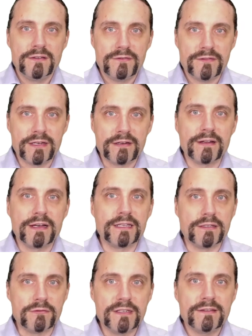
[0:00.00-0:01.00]
where a
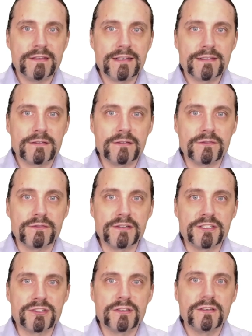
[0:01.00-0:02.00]
unit test
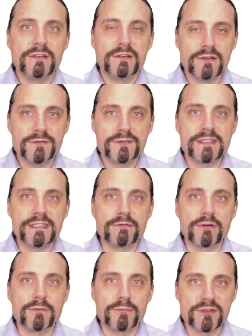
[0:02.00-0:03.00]
coverage of
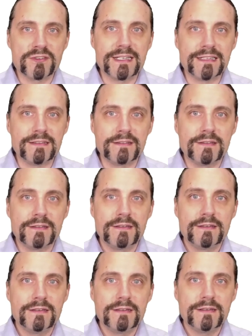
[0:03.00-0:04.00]
0%
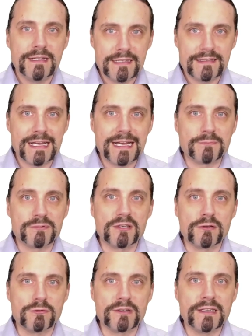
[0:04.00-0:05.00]
is
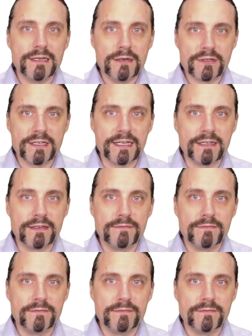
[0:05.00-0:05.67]
absolutely okay.